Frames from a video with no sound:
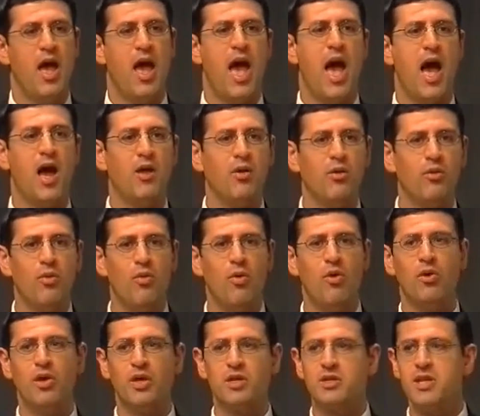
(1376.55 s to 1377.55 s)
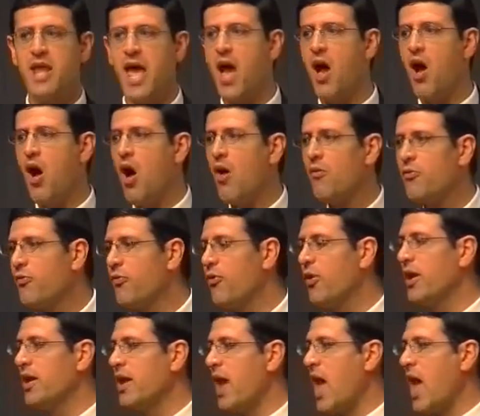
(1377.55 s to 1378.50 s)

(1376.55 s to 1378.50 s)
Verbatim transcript: Our Lord is now offering